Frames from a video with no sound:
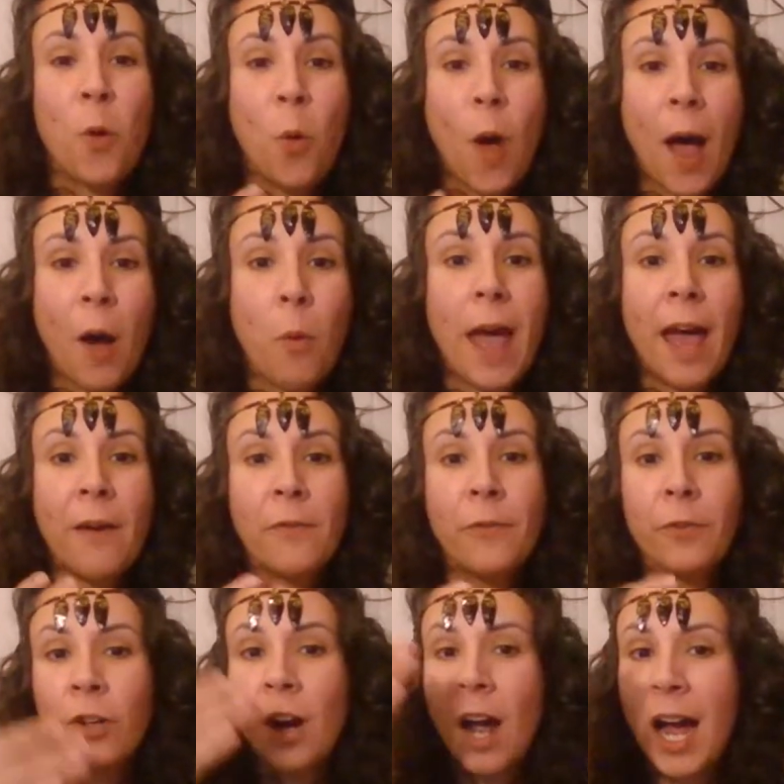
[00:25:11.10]

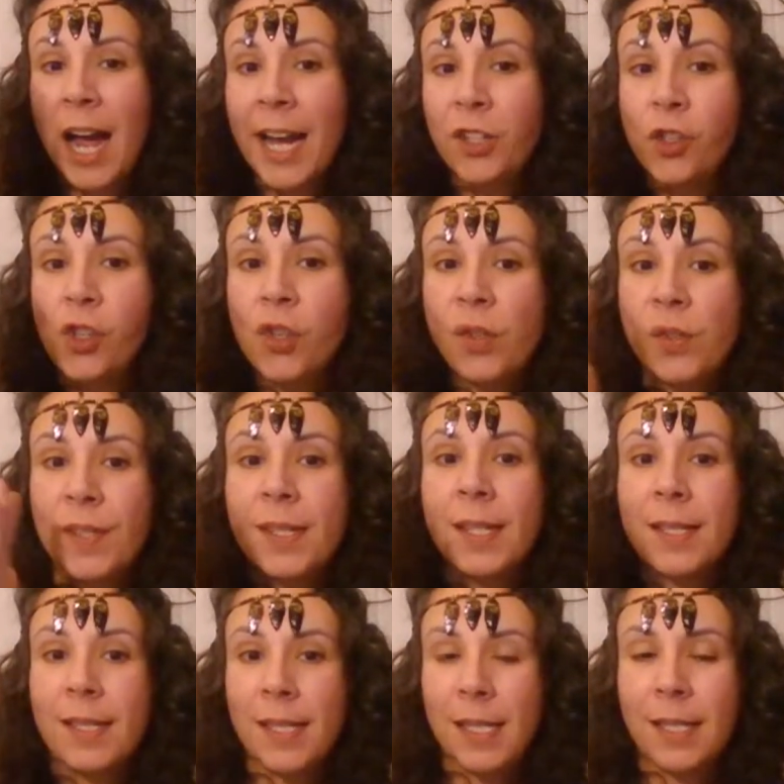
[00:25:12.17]
however I choose to
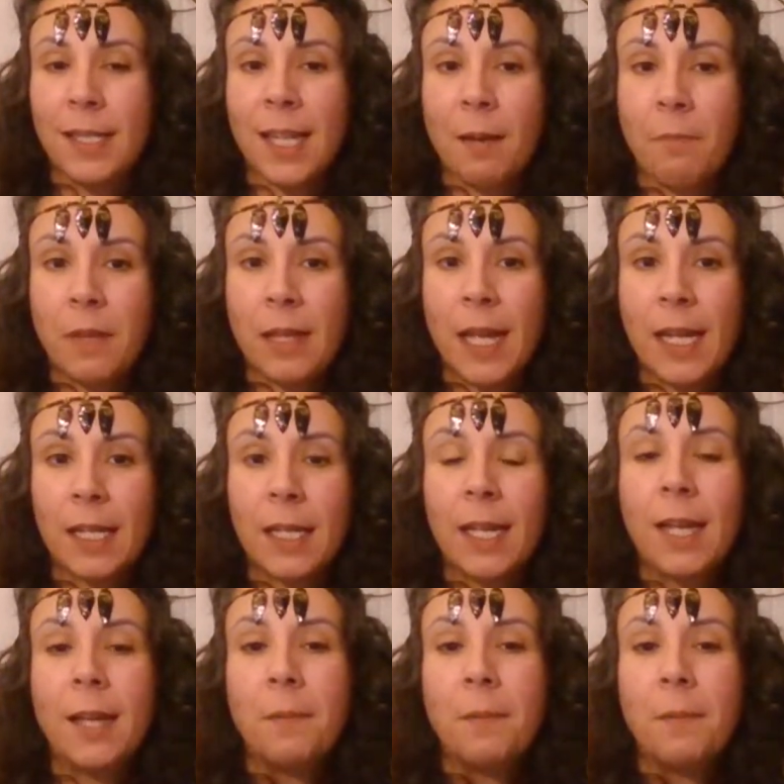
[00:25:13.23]
see something,